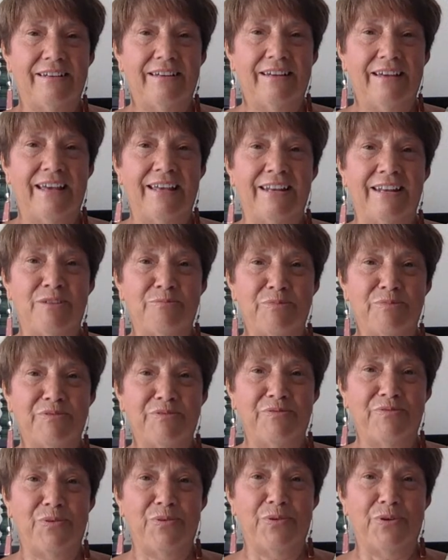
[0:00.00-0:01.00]
And number
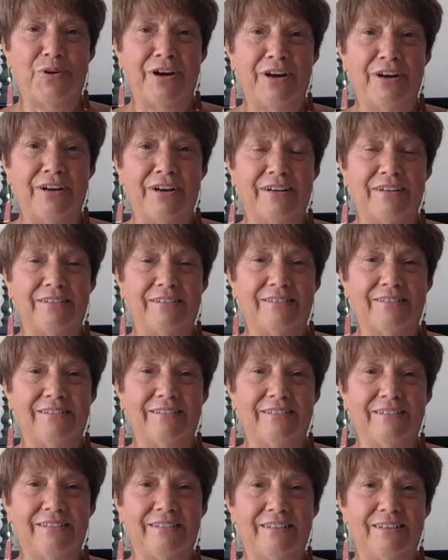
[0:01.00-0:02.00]
four,
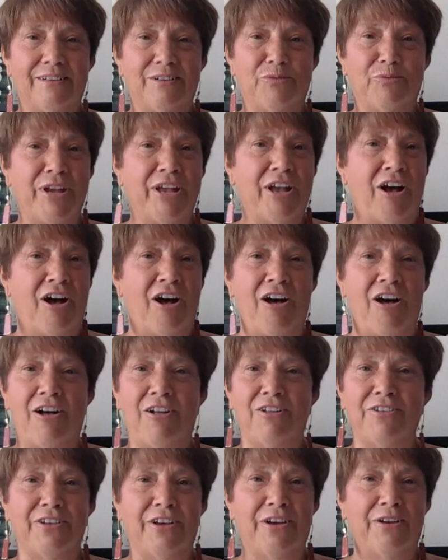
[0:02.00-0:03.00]
we all
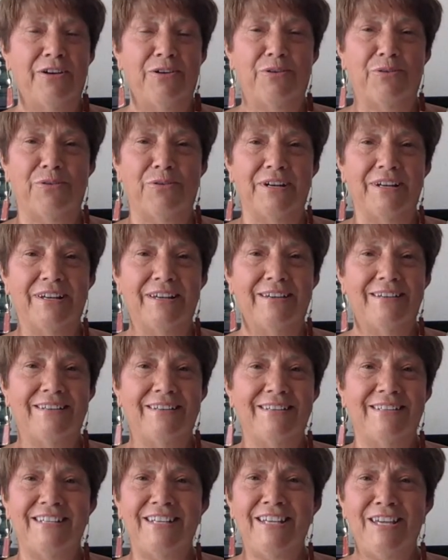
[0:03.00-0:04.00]
know
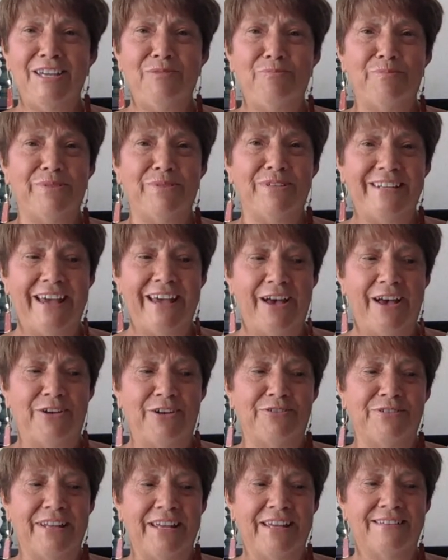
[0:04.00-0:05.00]
deep
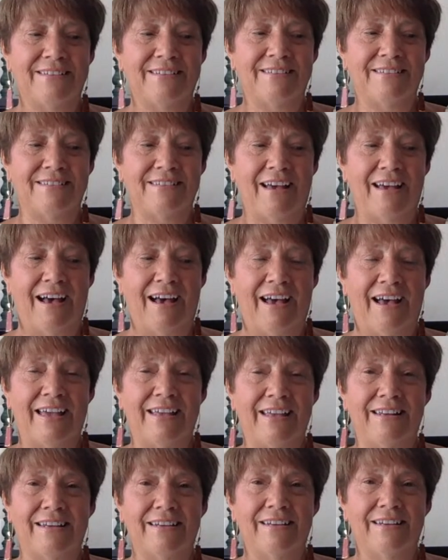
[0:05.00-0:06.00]
down
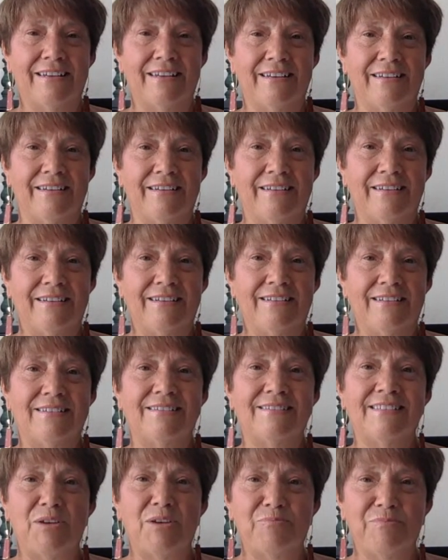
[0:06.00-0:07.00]
inside,
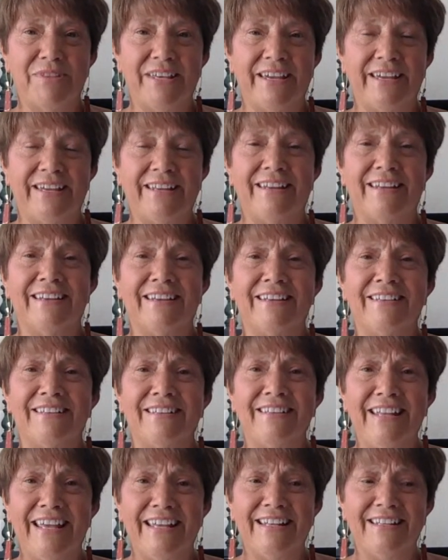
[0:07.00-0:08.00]
something
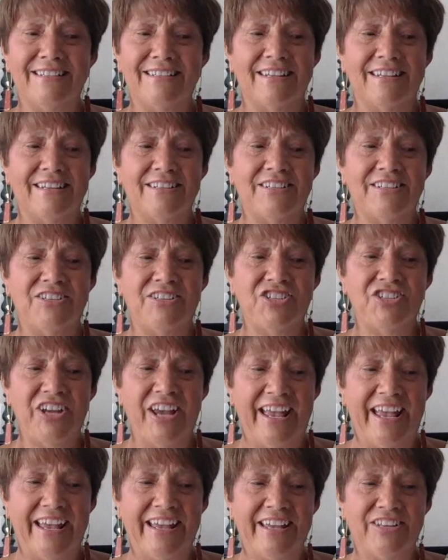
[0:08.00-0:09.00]
needs to
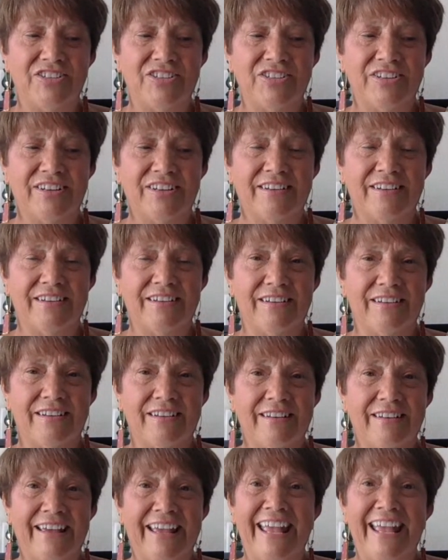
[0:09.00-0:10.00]
change
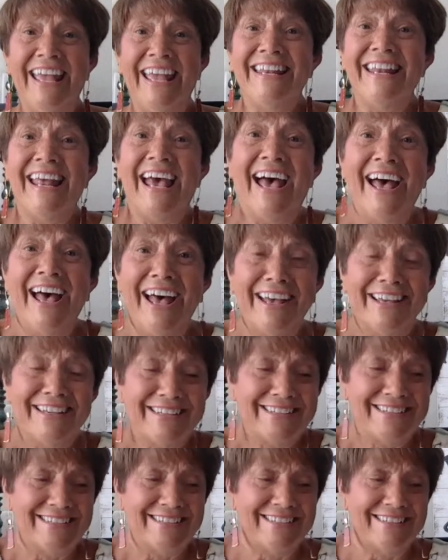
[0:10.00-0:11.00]
in
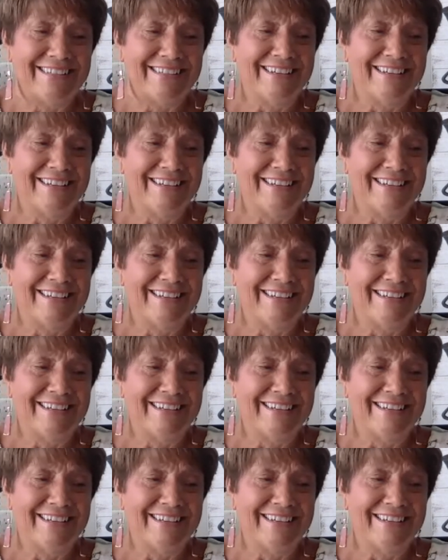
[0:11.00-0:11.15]
us